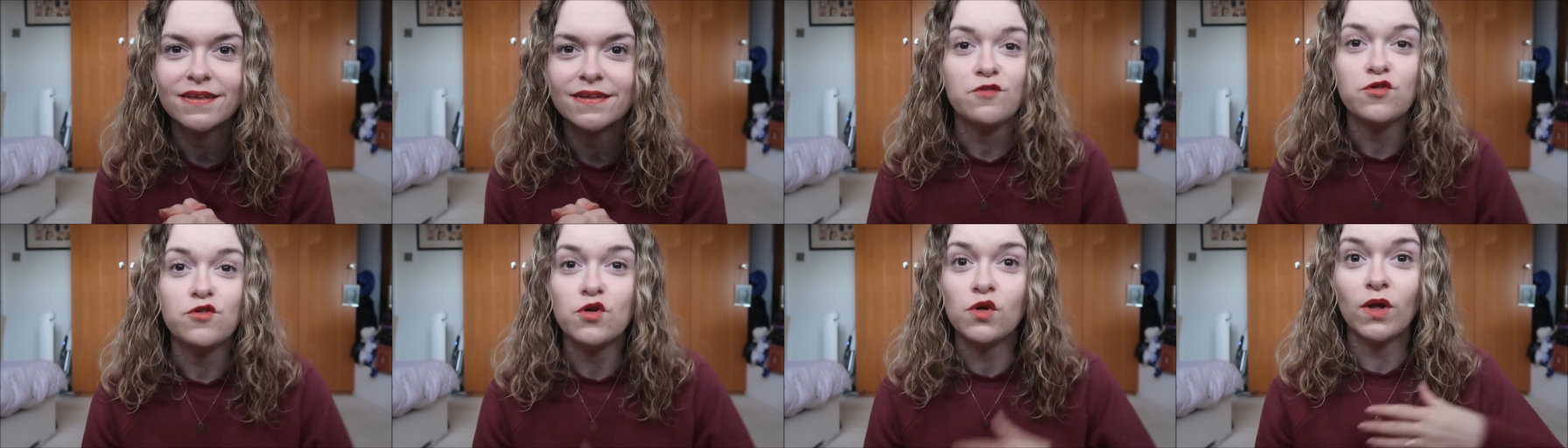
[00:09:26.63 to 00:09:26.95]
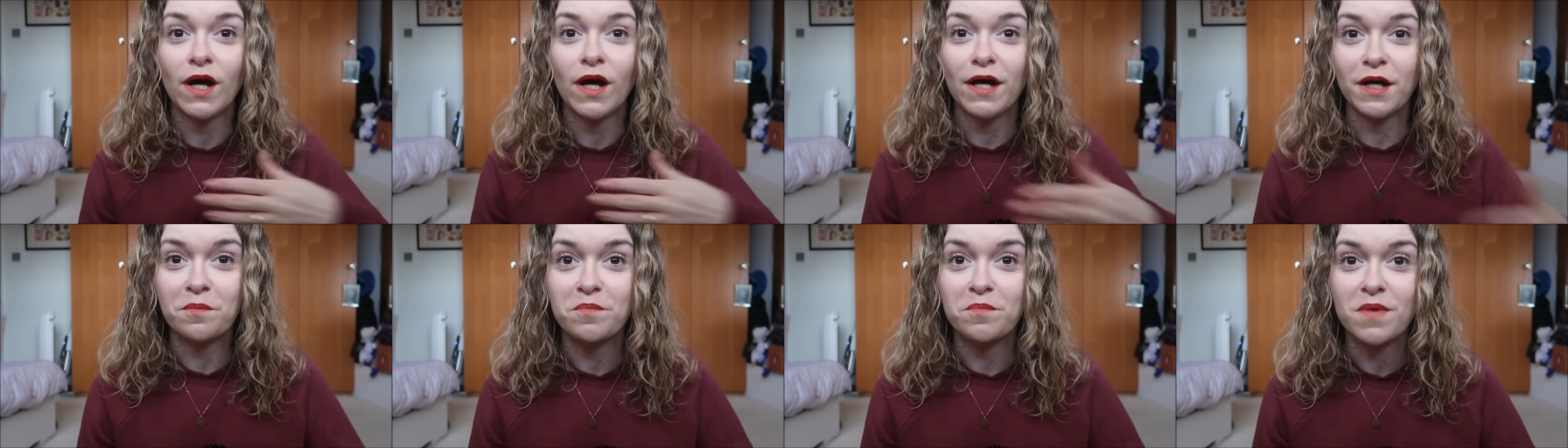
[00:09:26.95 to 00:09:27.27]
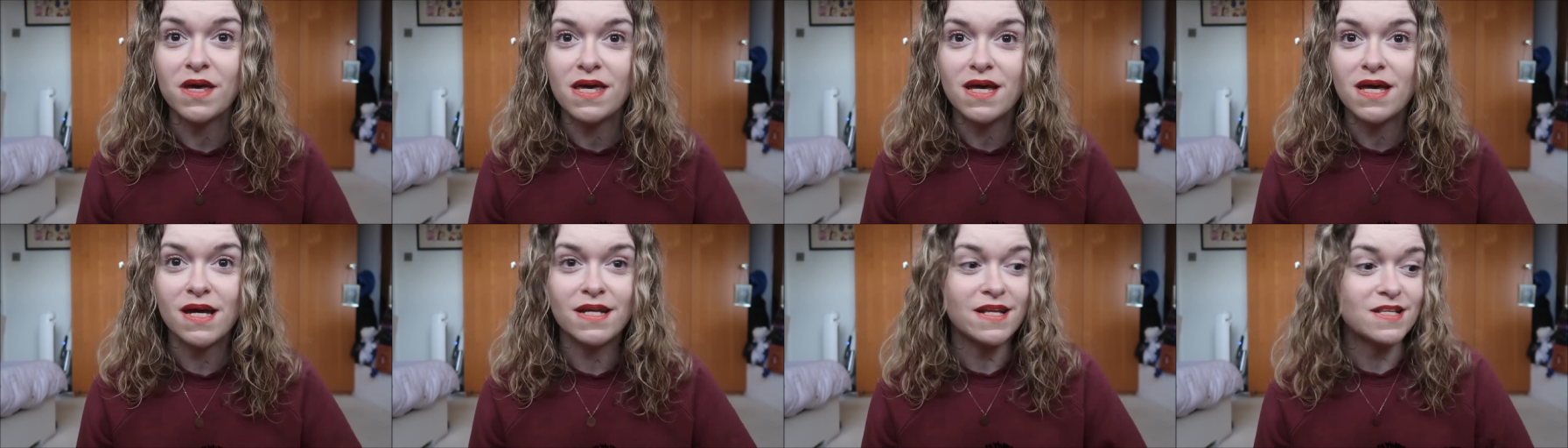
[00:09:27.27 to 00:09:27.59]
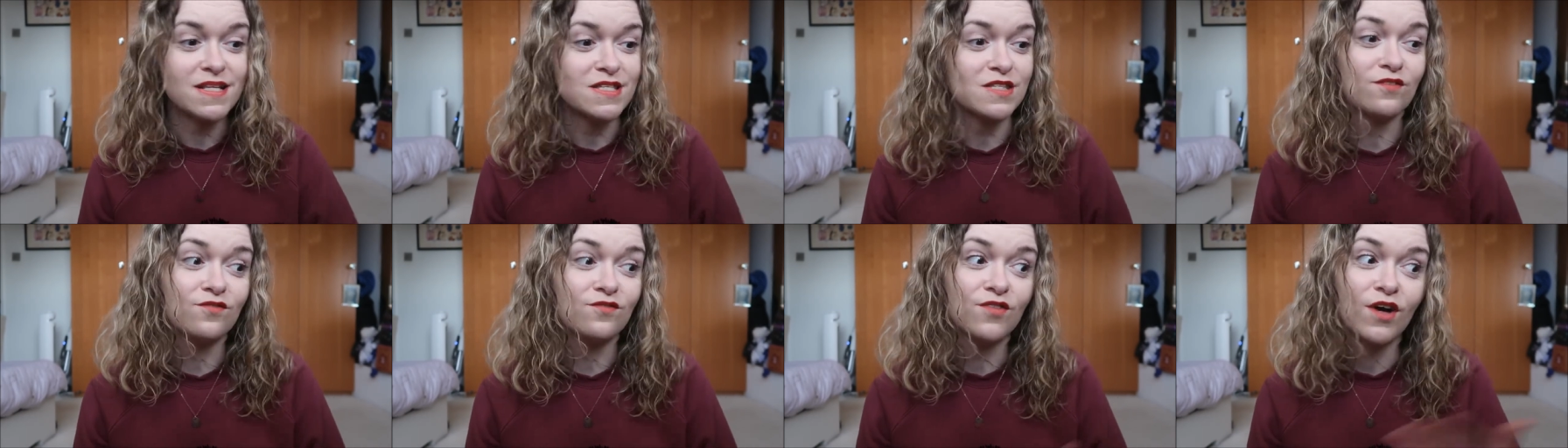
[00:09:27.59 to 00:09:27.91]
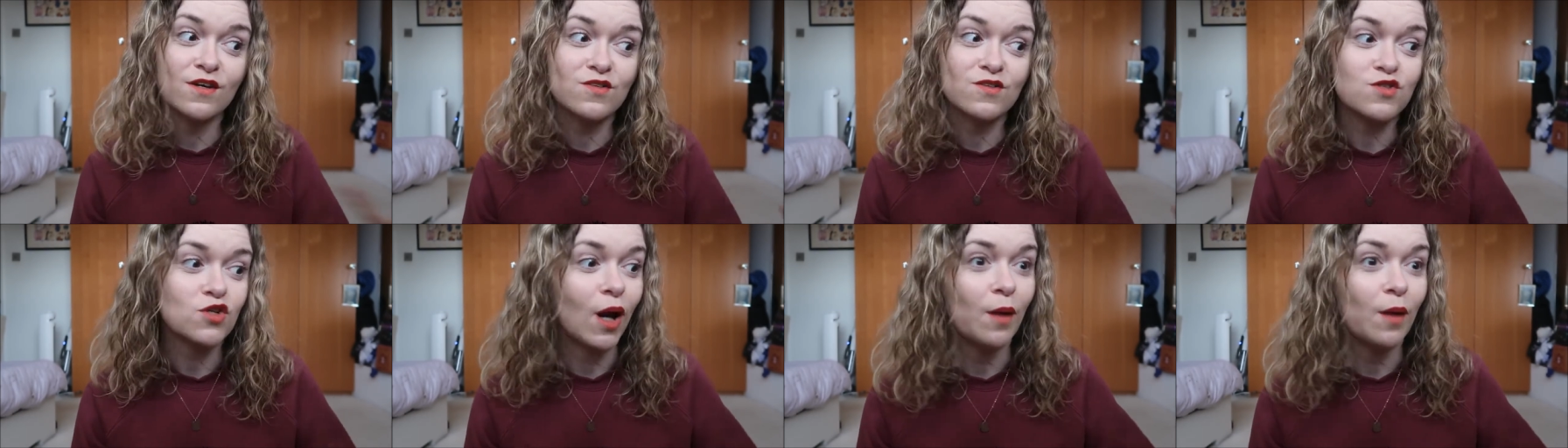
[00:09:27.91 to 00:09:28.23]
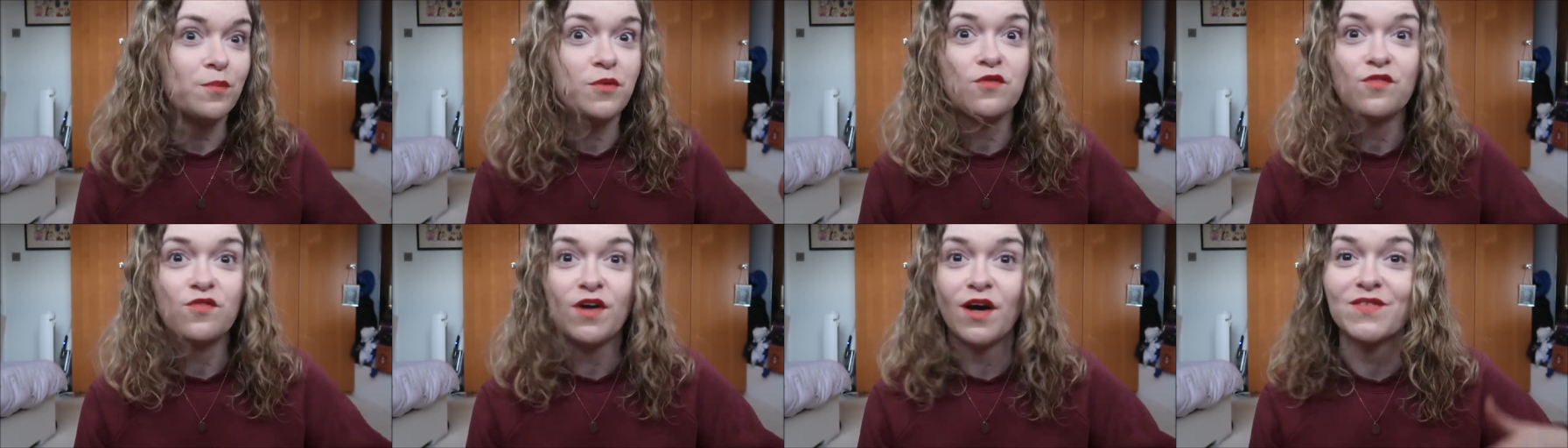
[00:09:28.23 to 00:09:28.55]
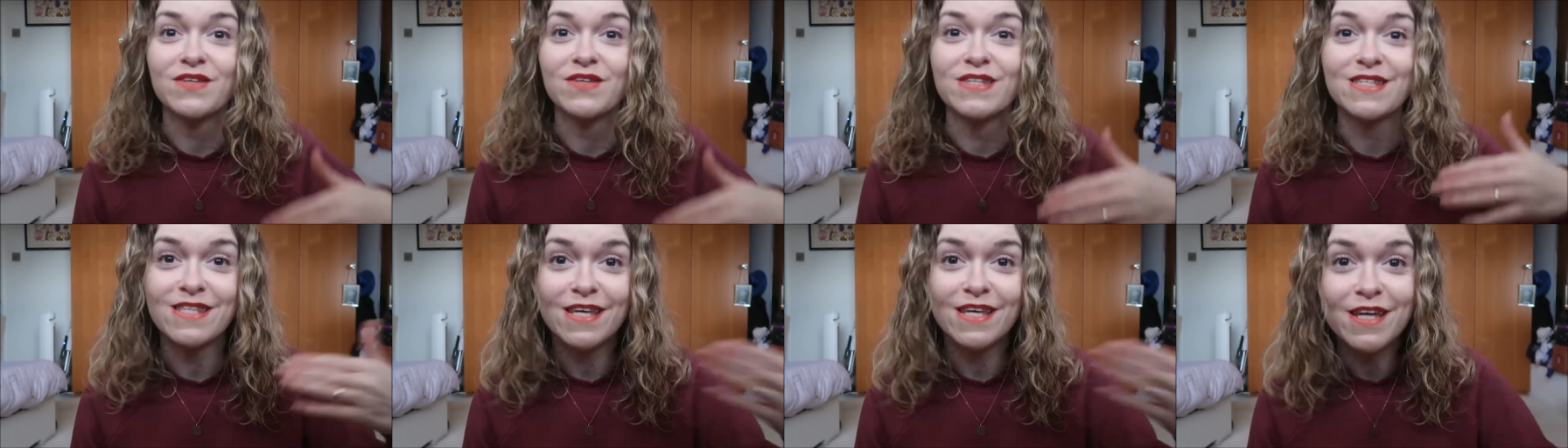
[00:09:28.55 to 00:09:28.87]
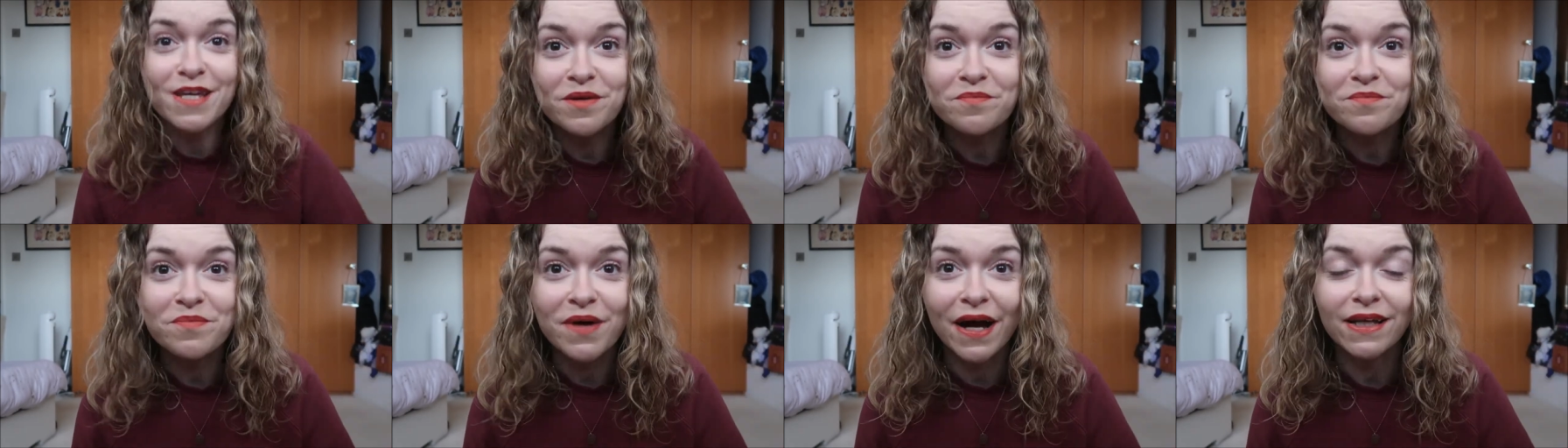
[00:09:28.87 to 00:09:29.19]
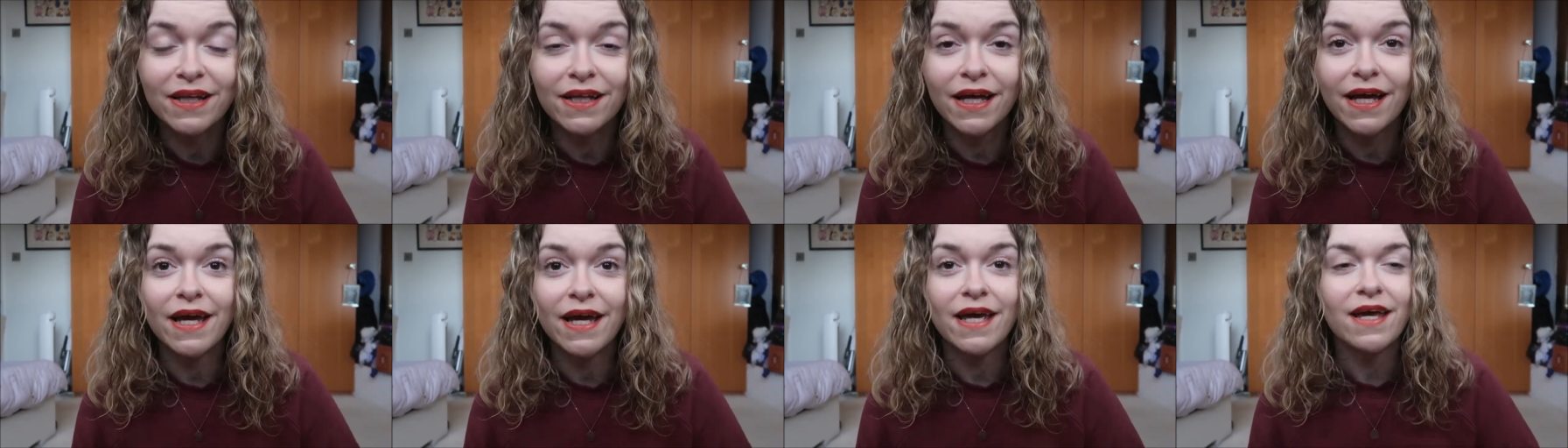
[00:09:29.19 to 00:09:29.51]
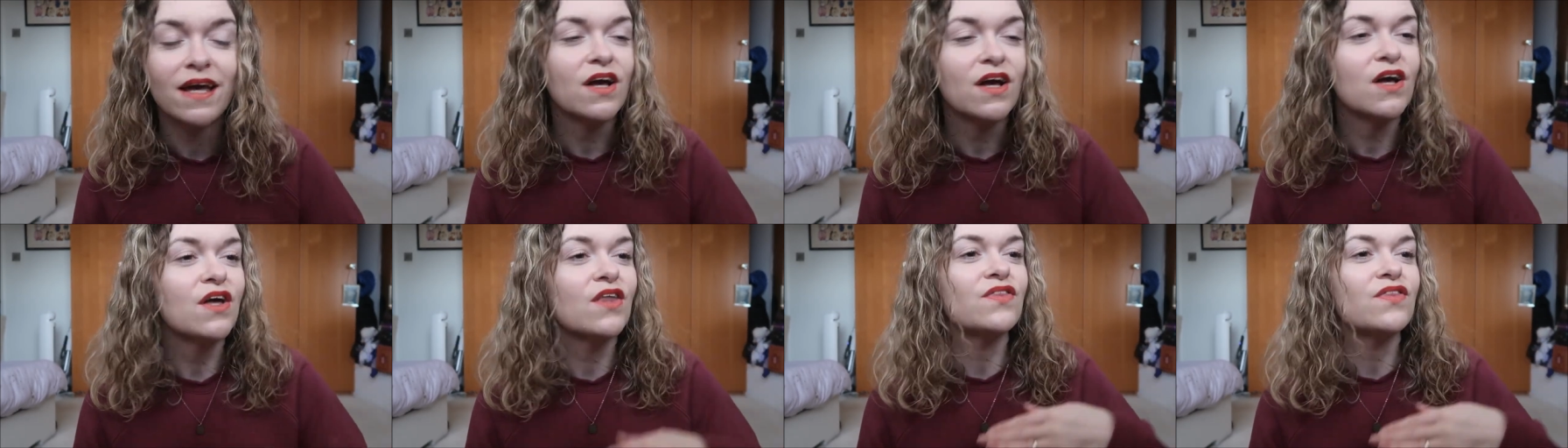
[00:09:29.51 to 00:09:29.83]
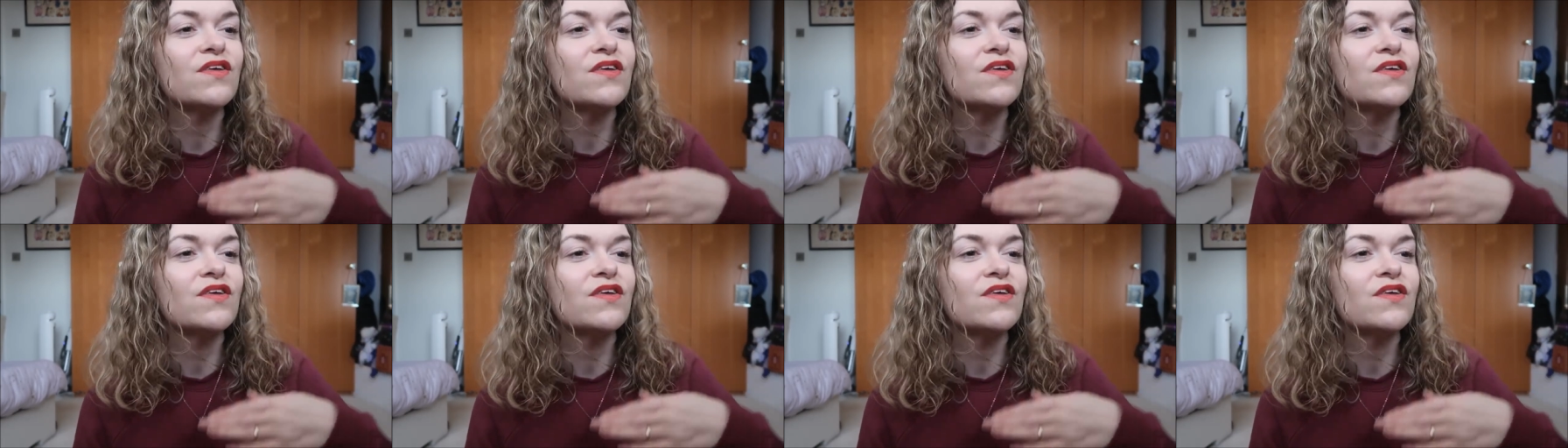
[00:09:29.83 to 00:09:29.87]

If you're like me and it's the first time you've ever seen a ballet